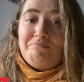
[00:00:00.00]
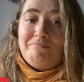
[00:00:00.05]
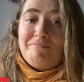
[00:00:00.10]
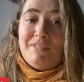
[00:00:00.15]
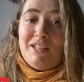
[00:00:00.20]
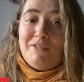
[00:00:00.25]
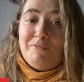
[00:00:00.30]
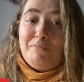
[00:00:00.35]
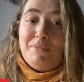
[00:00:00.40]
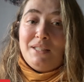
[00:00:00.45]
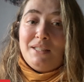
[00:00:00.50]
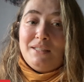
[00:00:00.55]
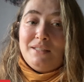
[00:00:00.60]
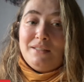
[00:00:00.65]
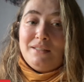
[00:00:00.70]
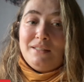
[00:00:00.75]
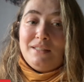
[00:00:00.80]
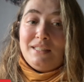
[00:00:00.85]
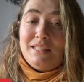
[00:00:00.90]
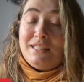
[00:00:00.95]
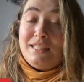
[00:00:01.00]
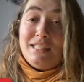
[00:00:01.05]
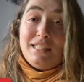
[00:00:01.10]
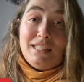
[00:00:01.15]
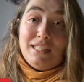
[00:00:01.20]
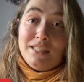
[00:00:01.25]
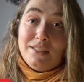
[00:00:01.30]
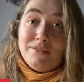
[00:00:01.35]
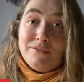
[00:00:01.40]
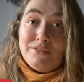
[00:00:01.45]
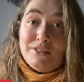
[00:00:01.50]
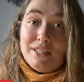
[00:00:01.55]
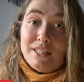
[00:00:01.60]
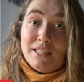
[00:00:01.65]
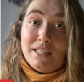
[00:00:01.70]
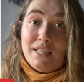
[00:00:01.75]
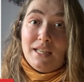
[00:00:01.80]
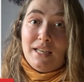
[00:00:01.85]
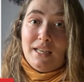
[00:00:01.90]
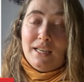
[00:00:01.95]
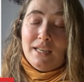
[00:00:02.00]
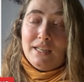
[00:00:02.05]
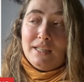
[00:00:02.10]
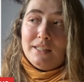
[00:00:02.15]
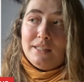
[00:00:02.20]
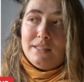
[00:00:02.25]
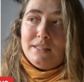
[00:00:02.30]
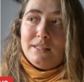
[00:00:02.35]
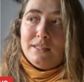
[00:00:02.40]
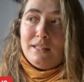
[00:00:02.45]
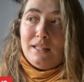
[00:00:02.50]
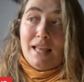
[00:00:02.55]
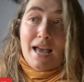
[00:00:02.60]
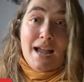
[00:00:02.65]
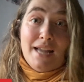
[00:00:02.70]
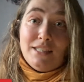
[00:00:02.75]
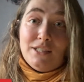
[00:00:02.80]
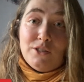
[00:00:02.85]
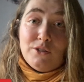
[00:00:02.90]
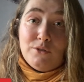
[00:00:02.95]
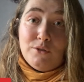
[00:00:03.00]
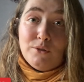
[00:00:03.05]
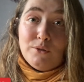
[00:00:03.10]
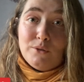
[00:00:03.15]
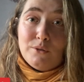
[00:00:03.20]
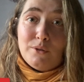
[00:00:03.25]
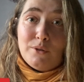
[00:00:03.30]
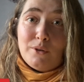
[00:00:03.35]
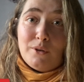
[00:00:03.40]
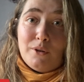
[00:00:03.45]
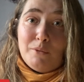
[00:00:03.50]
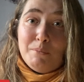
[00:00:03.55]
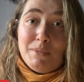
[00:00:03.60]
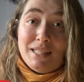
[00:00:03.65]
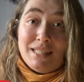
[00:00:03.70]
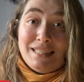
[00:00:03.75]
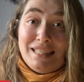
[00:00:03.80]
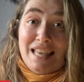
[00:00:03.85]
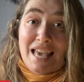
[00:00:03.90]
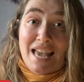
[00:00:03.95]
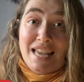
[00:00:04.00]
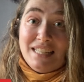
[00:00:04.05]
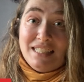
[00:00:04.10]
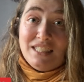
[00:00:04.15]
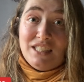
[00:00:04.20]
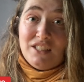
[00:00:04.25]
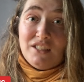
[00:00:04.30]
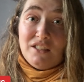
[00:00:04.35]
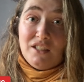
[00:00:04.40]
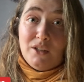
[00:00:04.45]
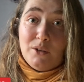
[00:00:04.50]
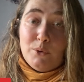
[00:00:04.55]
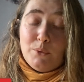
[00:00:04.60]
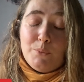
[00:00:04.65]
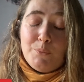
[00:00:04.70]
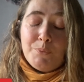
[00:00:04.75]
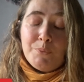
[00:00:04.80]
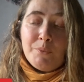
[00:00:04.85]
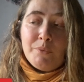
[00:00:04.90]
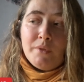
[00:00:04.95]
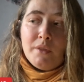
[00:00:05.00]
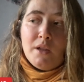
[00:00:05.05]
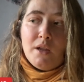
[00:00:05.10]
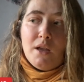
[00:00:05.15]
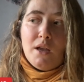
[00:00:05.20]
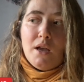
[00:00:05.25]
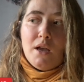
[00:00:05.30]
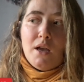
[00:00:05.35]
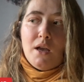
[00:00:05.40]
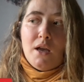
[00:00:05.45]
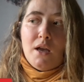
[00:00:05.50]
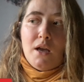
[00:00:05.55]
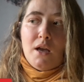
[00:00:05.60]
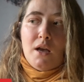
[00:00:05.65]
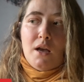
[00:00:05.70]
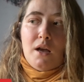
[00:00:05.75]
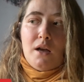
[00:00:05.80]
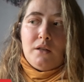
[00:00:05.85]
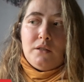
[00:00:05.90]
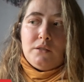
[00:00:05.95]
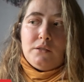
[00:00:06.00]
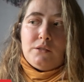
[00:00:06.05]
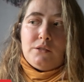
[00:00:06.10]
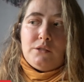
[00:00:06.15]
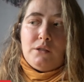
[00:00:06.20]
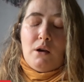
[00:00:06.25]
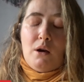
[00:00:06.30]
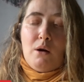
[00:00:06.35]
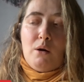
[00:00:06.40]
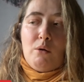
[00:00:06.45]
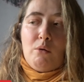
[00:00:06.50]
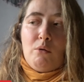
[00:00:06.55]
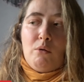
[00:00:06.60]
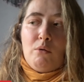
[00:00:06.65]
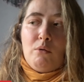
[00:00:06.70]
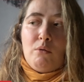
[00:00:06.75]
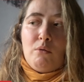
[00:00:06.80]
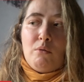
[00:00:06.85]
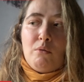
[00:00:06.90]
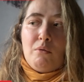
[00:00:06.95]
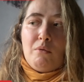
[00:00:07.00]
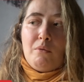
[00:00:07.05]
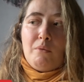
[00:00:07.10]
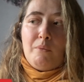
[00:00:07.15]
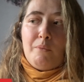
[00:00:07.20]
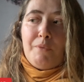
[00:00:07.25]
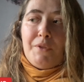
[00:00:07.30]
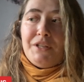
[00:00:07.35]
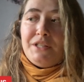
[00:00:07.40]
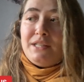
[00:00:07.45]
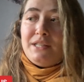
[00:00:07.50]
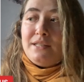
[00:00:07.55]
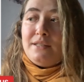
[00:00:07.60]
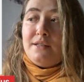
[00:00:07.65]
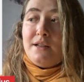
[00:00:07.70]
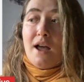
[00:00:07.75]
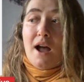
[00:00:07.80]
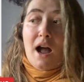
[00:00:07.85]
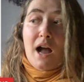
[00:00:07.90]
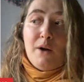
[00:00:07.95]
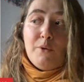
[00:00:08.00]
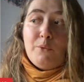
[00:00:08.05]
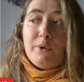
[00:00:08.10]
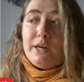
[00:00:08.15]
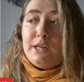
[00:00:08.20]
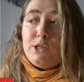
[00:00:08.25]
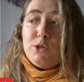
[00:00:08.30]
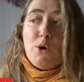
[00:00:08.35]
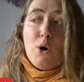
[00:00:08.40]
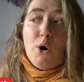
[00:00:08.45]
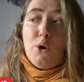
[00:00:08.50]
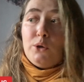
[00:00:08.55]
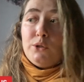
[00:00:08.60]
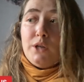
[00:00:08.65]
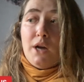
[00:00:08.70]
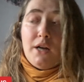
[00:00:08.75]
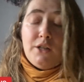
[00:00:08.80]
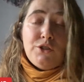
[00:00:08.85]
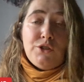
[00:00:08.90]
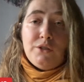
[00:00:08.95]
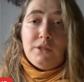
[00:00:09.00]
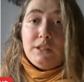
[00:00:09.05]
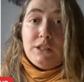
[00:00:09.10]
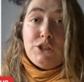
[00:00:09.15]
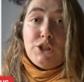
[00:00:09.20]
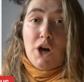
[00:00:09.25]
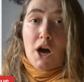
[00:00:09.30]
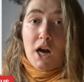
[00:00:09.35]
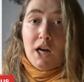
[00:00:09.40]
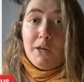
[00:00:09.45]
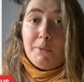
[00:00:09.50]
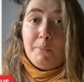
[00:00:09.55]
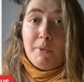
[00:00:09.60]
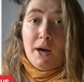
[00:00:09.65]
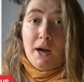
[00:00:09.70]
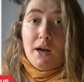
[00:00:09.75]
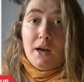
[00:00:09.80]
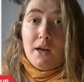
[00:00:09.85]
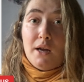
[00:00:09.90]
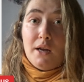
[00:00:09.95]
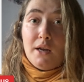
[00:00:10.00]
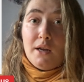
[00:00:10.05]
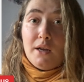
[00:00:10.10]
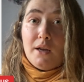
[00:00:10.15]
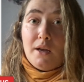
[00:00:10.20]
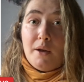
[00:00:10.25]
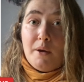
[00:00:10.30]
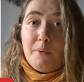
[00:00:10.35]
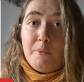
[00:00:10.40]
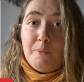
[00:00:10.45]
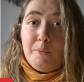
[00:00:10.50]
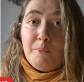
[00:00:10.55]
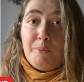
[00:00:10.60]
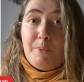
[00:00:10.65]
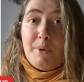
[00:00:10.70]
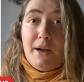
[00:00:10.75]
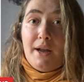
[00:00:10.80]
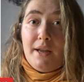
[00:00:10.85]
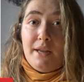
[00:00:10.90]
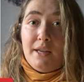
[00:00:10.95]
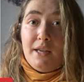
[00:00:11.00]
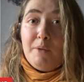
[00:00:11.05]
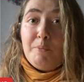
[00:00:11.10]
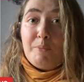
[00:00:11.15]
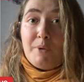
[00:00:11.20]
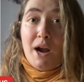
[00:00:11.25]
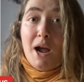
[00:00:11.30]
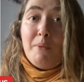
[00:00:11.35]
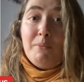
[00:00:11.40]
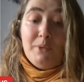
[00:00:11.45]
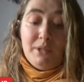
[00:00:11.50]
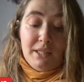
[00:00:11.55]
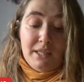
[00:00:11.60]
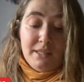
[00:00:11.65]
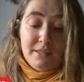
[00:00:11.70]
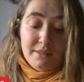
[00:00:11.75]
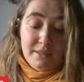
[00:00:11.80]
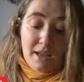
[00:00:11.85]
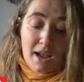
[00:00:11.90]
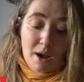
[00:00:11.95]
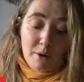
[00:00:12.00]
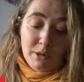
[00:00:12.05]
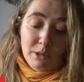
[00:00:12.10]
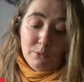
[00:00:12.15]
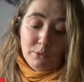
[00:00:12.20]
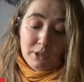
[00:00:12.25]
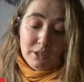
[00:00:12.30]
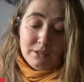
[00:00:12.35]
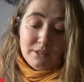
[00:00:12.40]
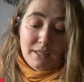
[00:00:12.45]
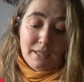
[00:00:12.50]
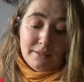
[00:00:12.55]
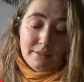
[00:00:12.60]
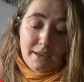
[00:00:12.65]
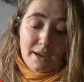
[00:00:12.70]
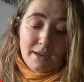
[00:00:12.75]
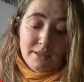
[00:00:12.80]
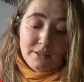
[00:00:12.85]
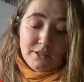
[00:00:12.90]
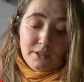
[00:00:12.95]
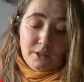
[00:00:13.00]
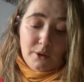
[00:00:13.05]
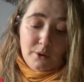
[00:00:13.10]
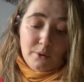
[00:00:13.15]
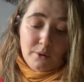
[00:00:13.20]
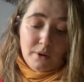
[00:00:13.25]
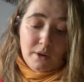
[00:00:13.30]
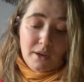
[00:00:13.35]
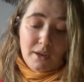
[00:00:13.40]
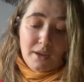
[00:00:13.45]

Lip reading: have been deceived and lied to or misled, you know? So this is not where you hold on to the dogma, but it probably is how it works like that. So,